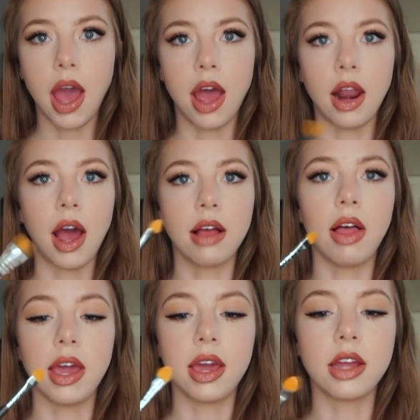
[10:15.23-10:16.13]
And I
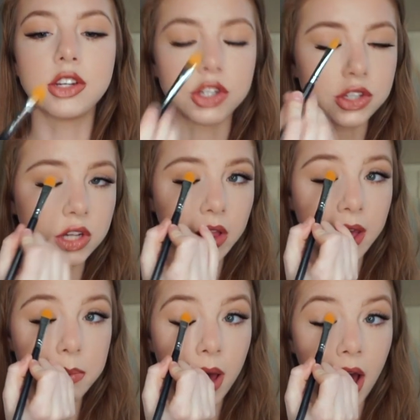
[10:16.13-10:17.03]
like it just to
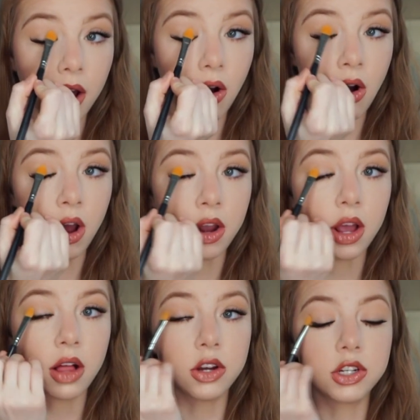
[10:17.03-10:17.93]
like pack on a
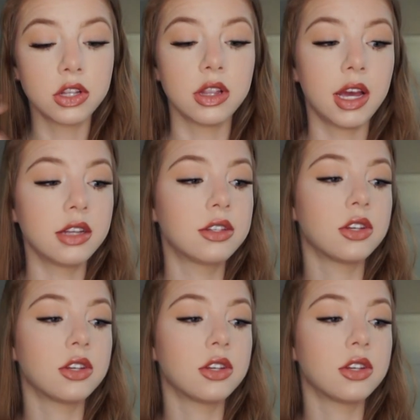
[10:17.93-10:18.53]
color to the lid.